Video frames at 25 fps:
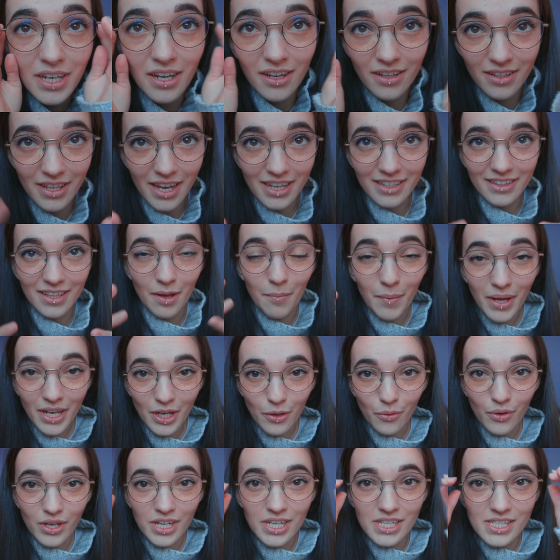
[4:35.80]
I like them
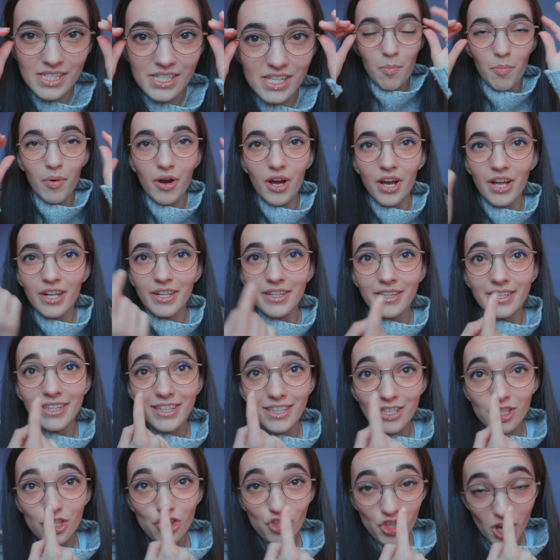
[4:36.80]
anyways, but
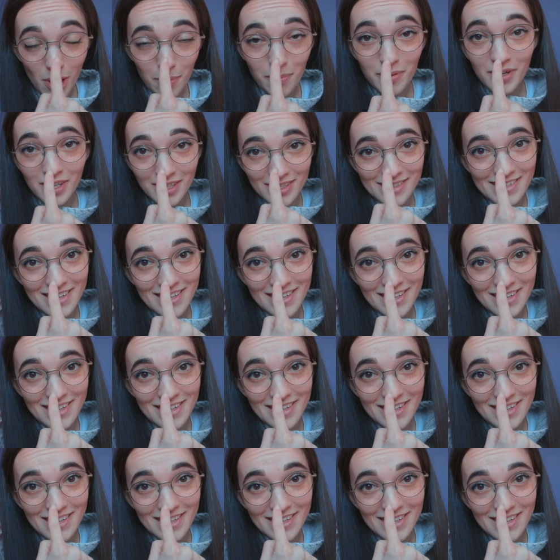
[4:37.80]
these Japanese